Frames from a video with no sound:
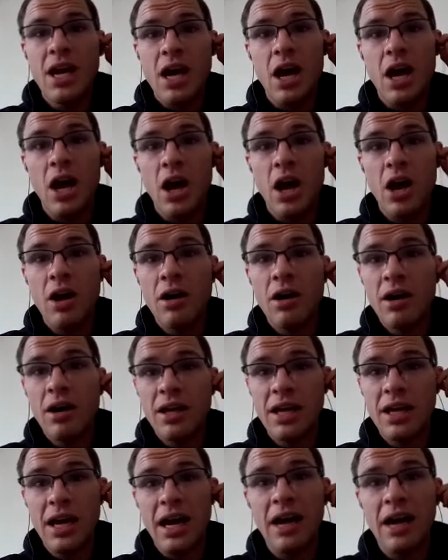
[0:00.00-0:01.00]

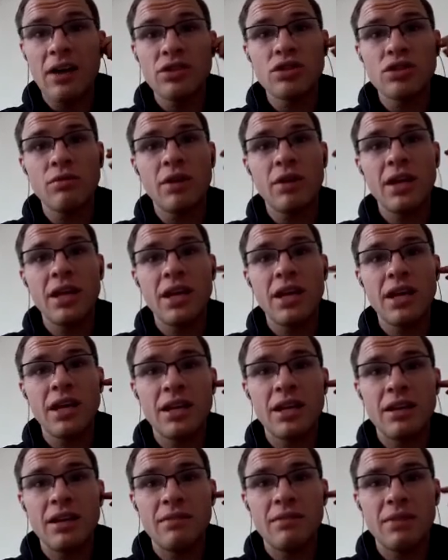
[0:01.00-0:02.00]
Yeah, I also want to
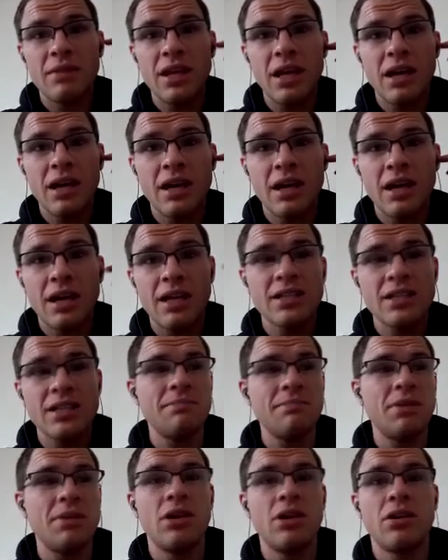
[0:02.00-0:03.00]
get some
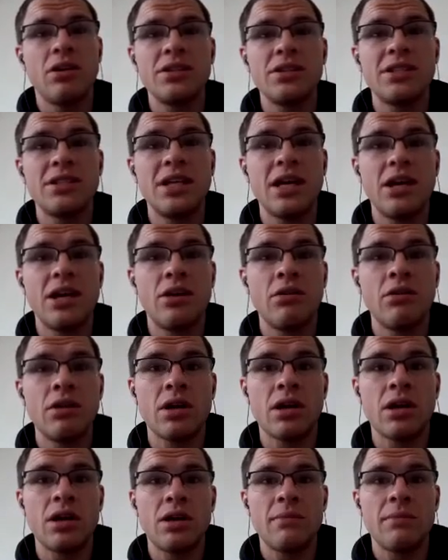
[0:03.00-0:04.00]
PRs down.
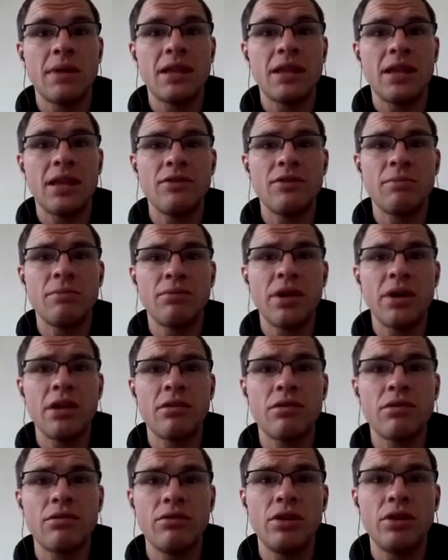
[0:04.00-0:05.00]
I'd love to break
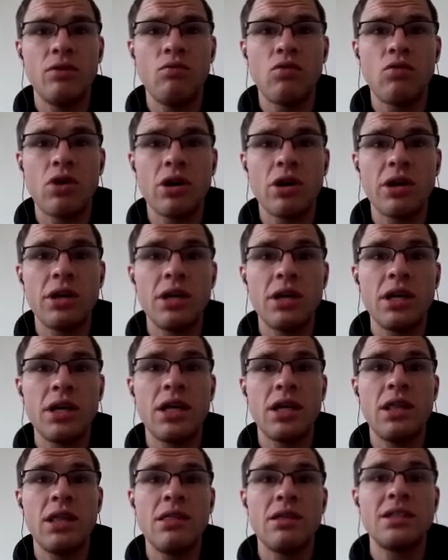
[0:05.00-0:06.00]
31
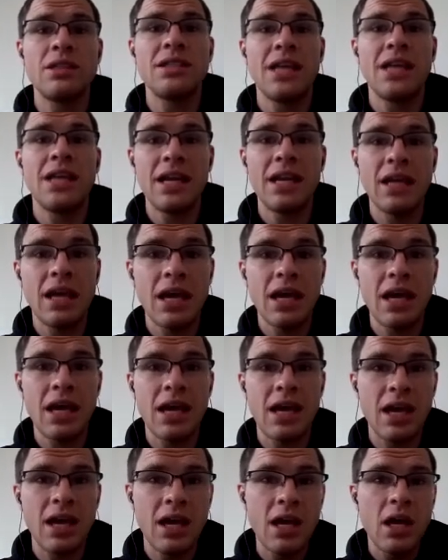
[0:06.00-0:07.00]
in the
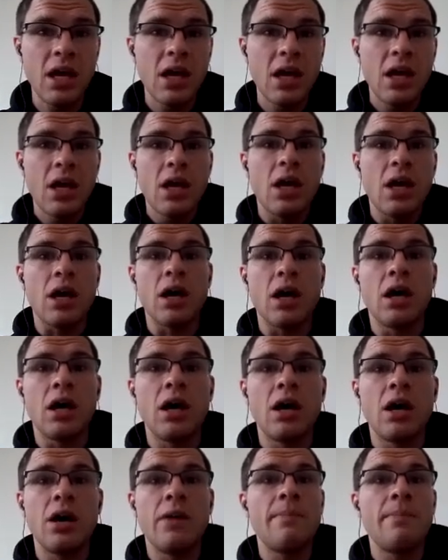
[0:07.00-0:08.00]
10K.
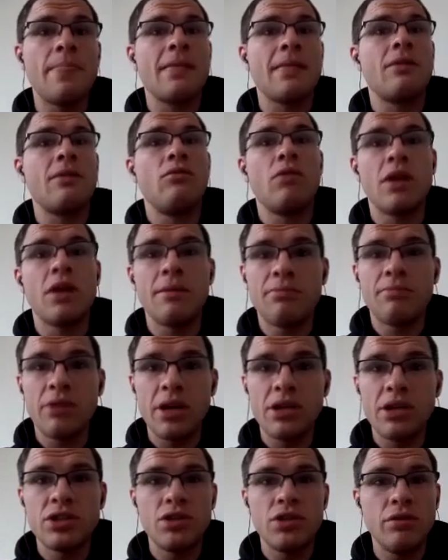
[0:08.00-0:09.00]
Want to
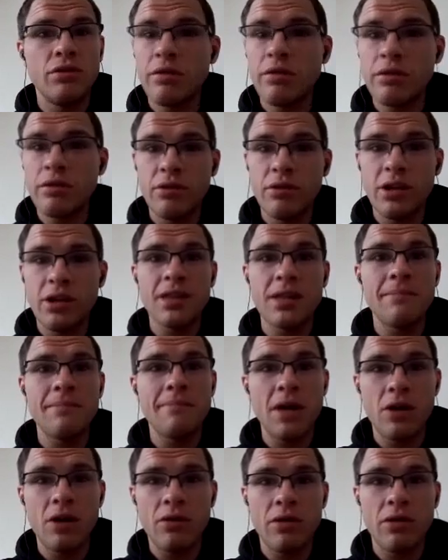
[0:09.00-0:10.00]
break 2:30 in the
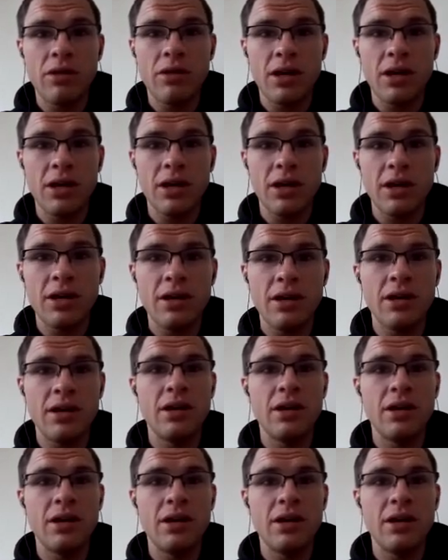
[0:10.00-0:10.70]
marathon.